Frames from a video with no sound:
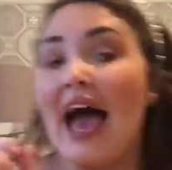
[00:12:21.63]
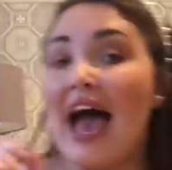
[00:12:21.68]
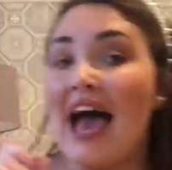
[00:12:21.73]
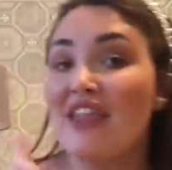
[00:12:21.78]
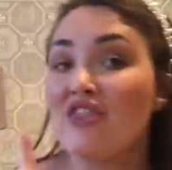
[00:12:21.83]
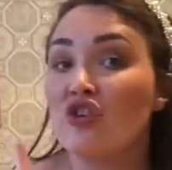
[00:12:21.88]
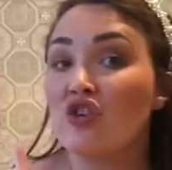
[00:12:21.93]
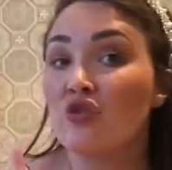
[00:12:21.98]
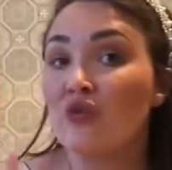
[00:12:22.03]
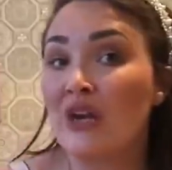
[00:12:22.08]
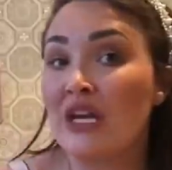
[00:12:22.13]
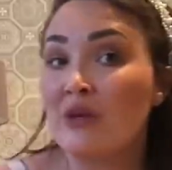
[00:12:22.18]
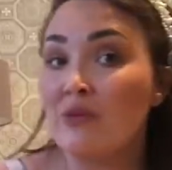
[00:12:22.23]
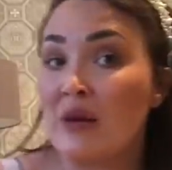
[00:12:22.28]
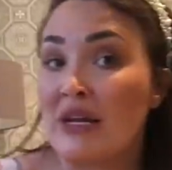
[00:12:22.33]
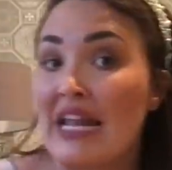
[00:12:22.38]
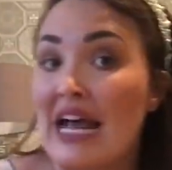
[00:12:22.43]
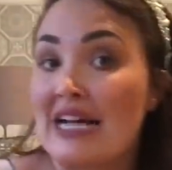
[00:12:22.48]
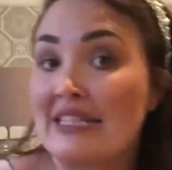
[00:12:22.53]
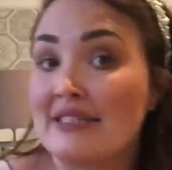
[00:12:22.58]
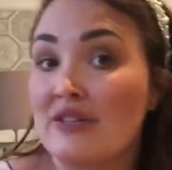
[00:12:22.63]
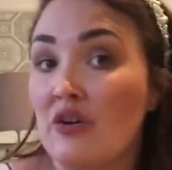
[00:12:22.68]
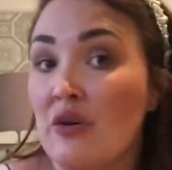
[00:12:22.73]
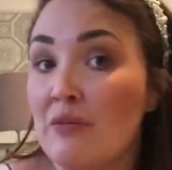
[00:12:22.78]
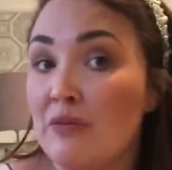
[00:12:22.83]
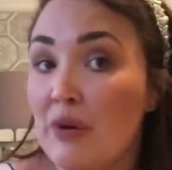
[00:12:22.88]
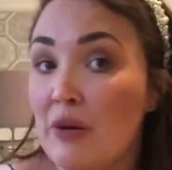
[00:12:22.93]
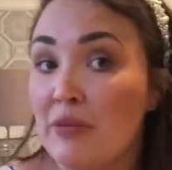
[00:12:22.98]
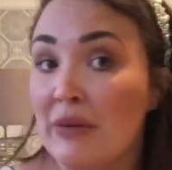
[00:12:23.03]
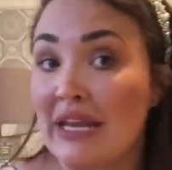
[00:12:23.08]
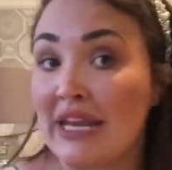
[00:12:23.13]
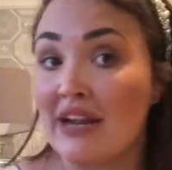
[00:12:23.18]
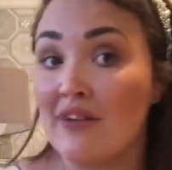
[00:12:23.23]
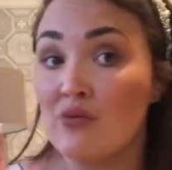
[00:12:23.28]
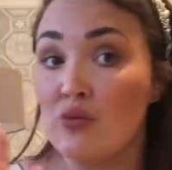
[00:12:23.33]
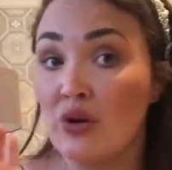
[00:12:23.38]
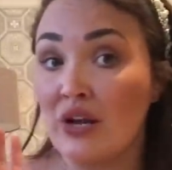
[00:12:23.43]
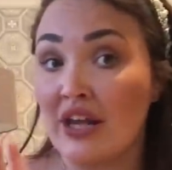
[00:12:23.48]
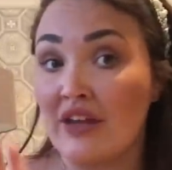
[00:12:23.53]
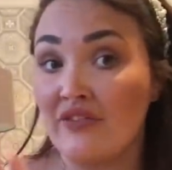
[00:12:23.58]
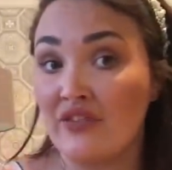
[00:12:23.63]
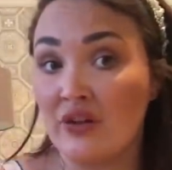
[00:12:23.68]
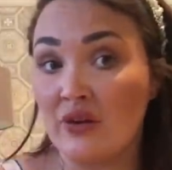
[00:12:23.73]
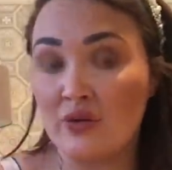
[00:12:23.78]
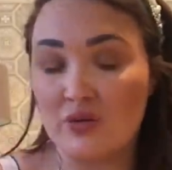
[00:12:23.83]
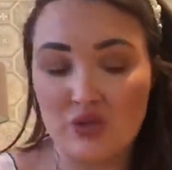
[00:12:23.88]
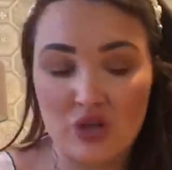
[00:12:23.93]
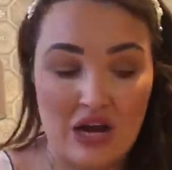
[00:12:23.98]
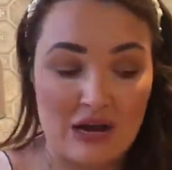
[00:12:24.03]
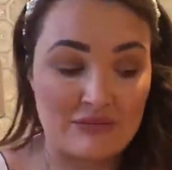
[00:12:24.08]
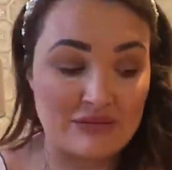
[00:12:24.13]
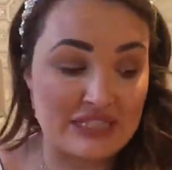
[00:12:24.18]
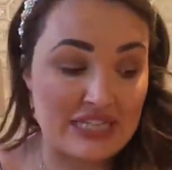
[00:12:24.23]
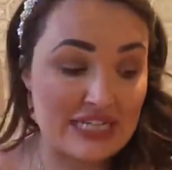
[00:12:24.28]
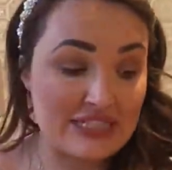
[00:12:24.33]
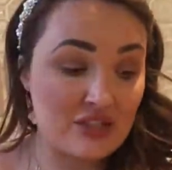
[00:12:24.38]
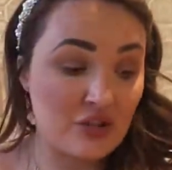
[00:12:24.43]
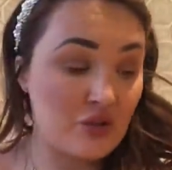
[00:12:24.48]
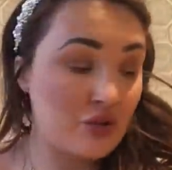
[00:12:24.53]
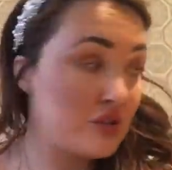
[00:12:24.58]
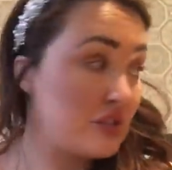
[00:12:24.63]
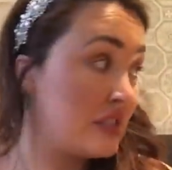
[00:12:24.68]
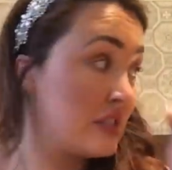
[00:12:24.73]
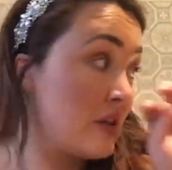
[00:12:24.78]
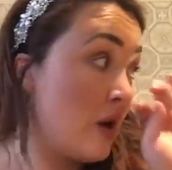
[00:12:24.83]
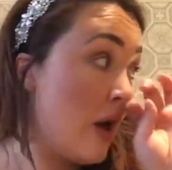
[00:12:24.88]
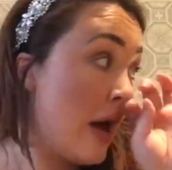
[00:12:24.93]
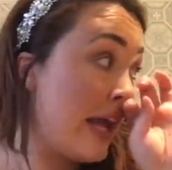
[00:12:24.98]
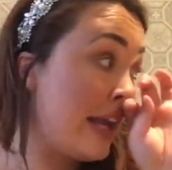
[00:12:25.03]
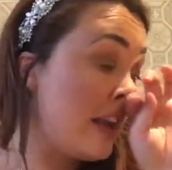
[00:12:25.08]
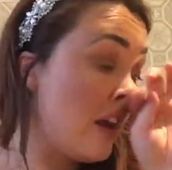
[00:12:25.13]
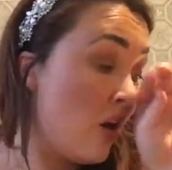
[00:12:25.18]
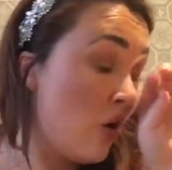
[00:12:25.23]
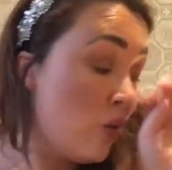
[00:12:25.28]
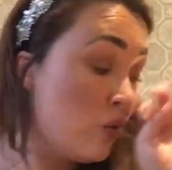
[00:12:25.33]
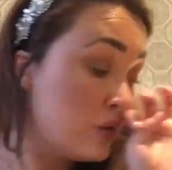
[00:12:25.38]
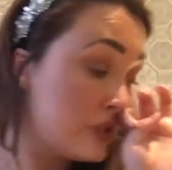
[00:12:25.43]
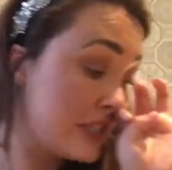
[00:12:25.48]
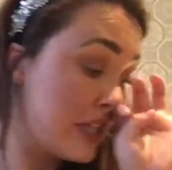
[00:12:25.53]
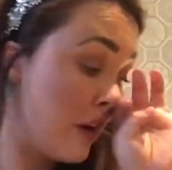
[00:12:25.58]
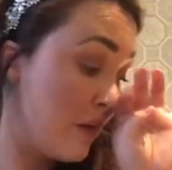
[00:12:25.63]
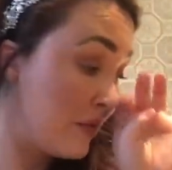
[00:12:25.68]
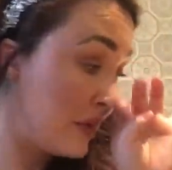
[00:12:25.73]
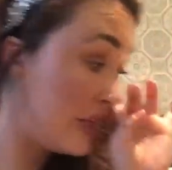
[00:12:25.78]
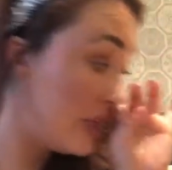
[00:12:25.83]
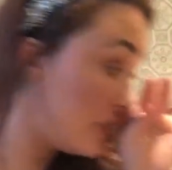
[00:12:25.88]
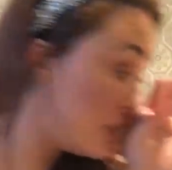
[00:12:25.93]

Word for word: And the green one hasn't gone bobbly and I've worn it a few times, so that's a good sign. Also, I'm going